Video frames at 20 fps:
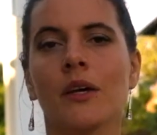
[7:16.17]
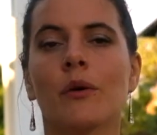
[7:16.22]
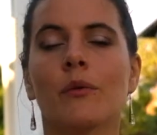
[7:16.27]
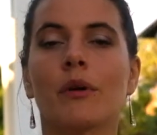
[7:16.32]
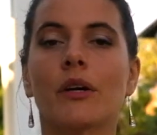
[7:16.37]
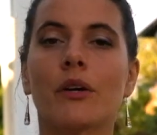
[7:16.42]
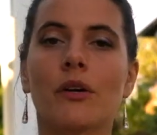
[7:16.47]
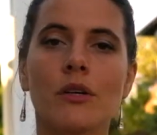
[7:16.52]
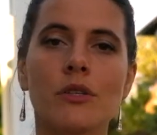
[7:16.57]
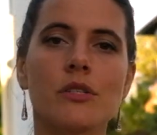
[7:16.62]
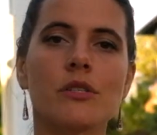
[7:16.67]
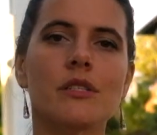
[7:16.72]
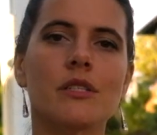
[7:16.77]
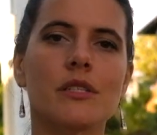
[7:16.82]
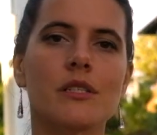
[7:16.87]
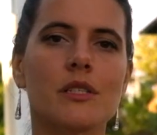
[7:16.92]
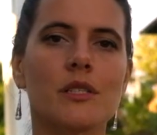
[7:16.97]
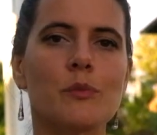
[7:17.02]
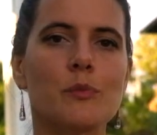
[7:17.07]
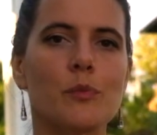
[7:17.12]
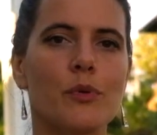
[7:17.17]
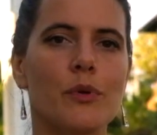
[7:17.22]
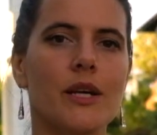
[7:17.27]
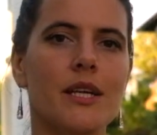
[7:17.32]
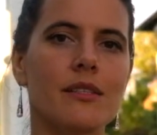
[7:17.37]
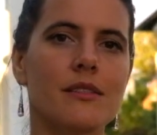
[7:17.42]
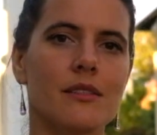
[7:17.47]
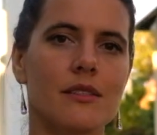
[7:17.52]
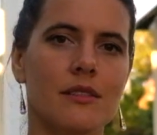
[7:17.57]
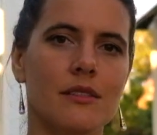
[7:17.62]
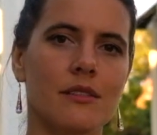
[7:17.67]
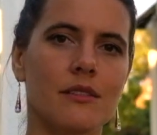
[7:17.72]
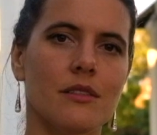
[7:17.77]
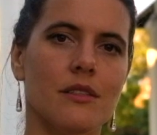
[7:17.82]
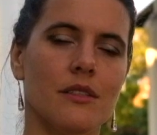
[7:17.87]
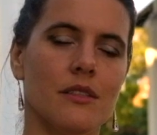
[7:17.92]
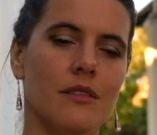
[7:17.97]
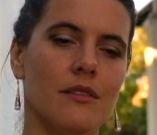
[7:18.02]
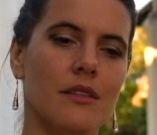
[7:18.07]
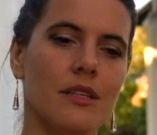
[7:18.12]
When consciousness is present,
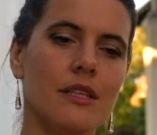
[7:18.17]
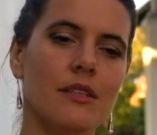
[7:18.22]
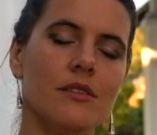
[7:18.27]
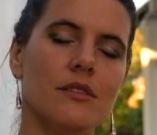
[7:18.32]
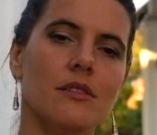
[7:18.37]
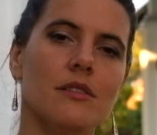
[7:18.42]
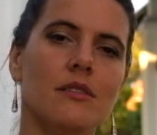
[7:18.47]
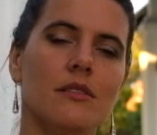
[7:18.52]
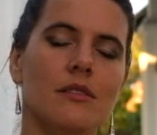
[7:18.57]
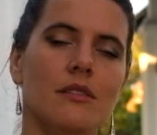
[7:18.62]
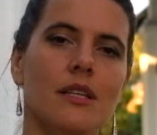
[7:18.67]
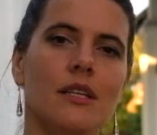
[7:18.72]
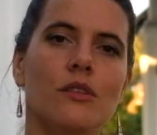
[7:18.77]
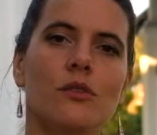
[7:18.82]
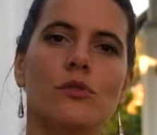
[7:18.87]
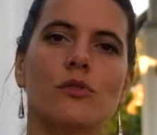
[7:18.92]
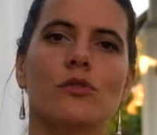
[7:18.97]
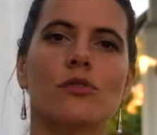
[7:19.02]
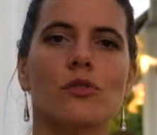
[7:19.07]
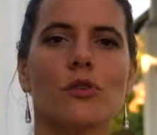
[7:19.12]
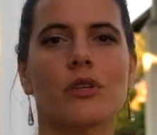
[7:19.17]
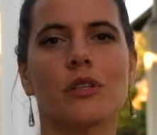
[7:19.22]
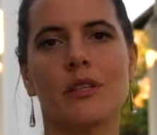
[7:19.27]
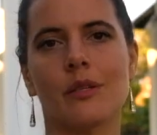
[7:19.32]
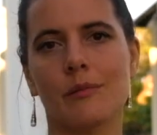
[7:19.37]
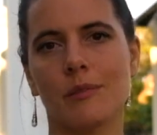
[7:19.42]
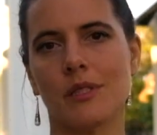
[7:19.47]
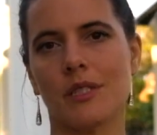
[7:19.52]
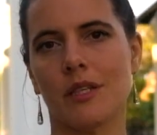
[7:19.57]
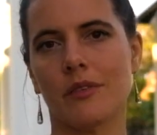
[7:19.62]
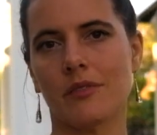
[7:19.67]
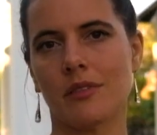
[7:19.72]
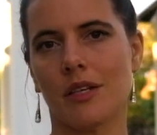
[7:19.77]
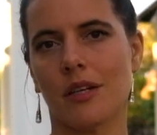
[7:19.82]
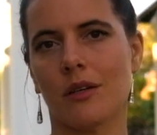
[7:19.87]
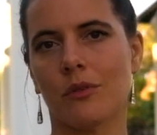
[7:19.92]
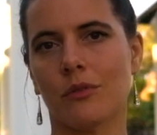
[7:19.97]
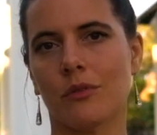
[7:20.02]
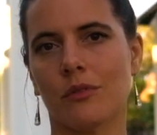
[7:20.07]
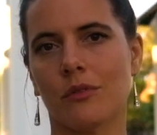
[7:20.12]
things tend to sort themselves
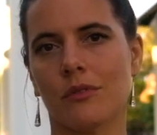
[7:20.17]
out.